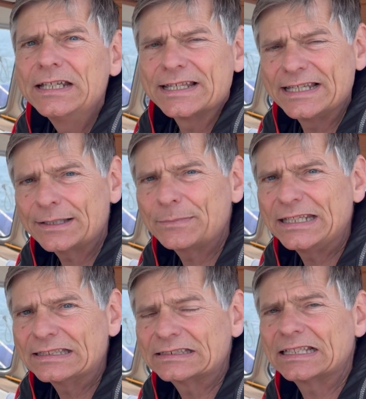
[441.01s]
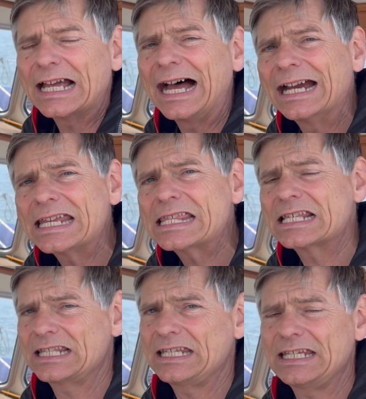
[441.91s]
That means that either
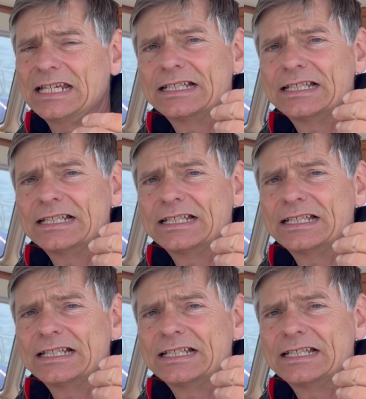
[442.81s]
the